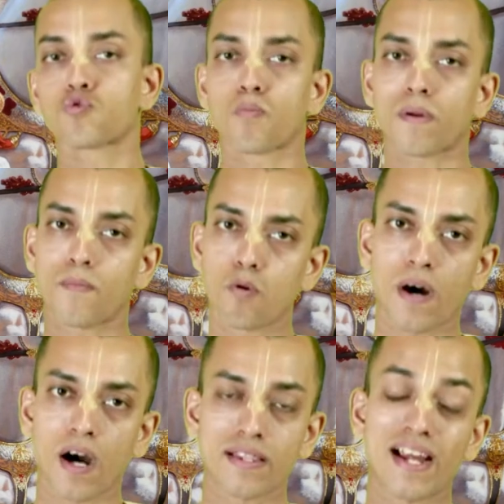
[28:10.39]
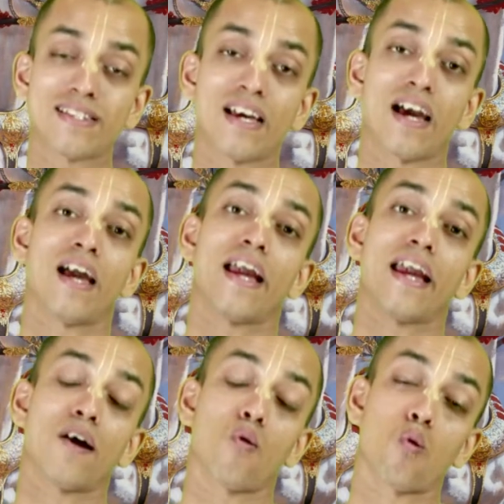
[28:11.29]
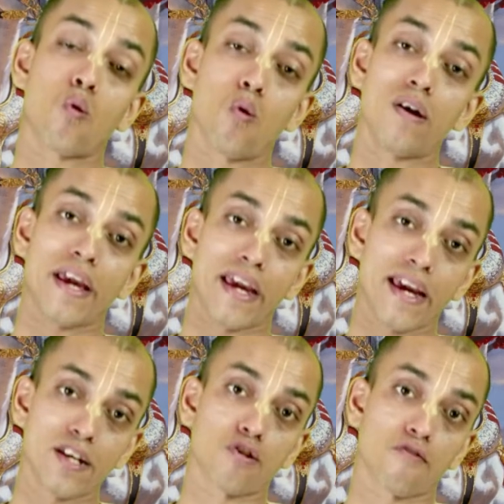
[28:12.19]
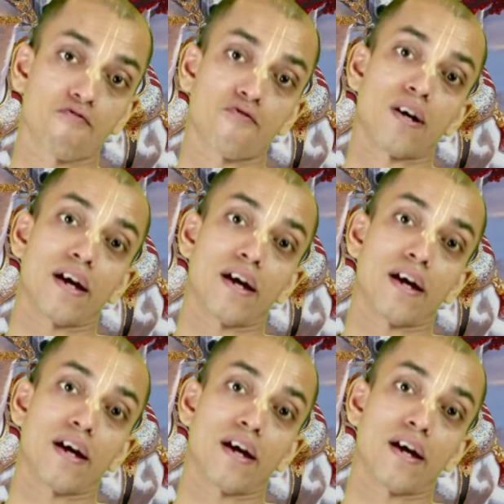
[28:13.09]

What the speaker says: So, Prabhupada, at the old age of